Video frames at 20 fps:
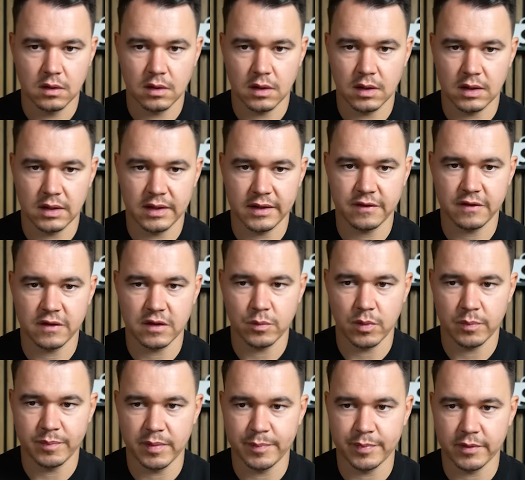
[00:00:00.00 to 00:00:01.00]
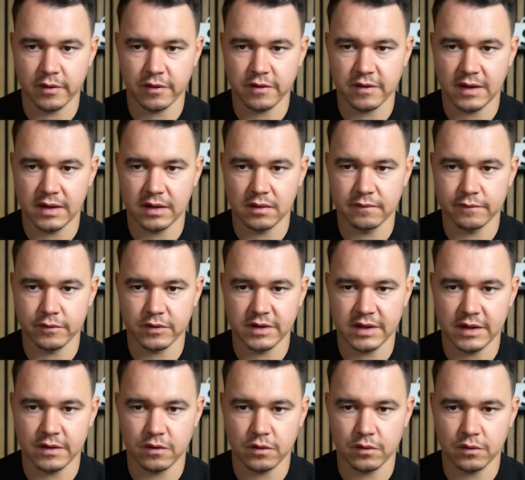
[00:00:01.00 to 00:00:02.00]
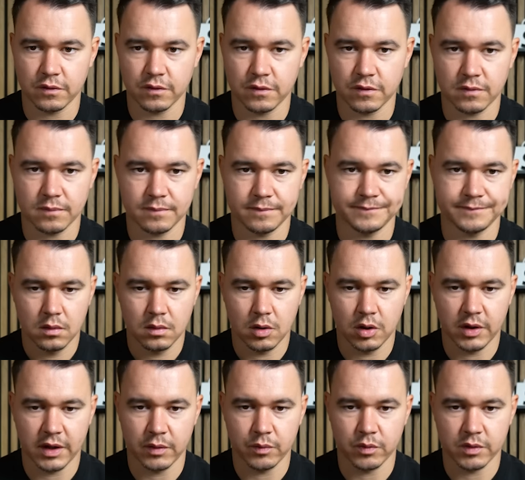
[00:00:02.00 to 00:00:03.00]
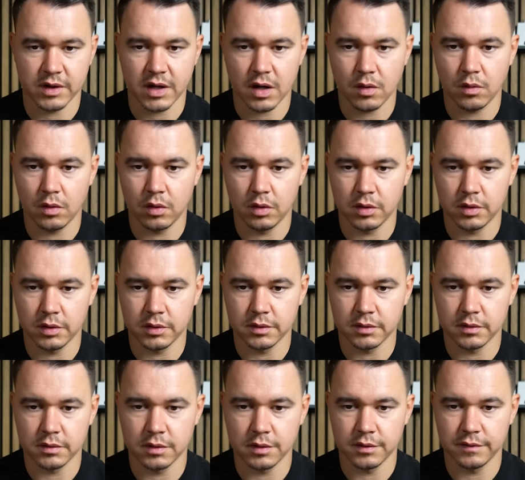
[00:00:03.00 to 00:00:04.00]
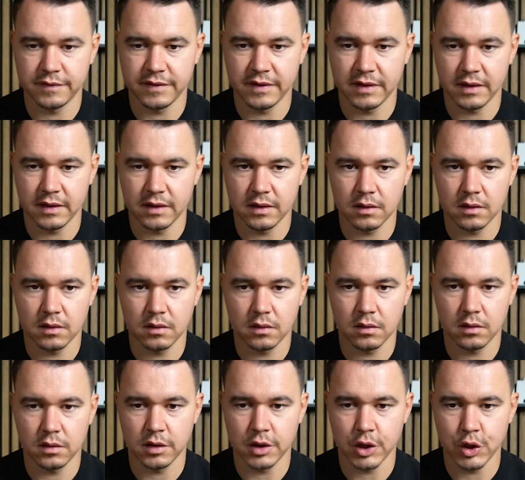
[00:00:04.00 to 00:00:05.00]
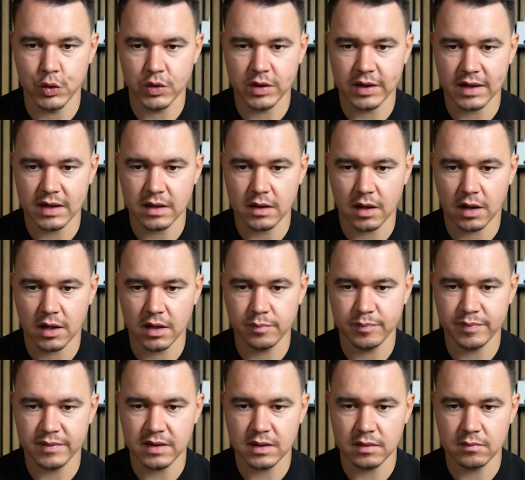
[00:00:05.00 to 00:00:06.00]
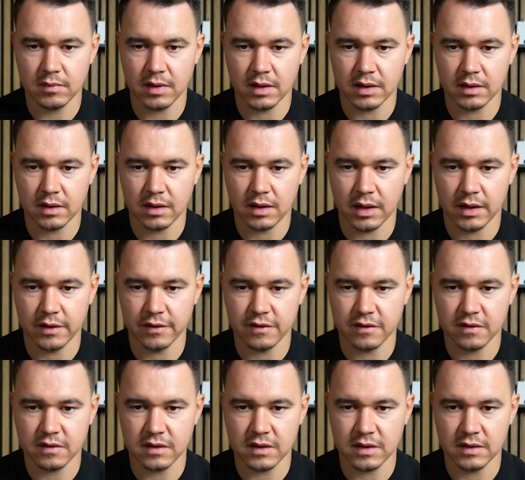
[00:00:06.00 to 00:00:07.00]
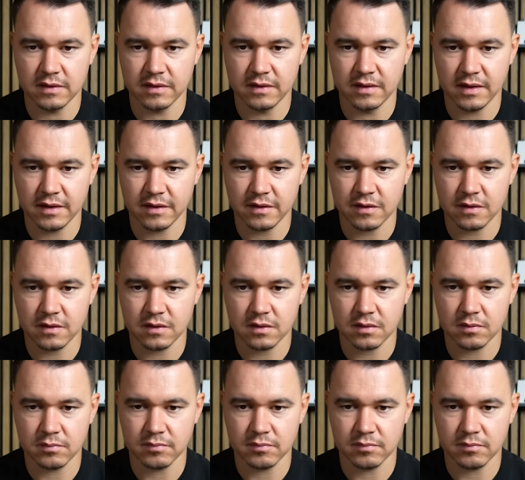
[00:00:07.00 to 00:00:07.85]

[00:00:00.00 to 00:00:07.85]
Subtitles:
And let's see what people are selling for kids' toys. Okay, we're now on the UK IP. I see this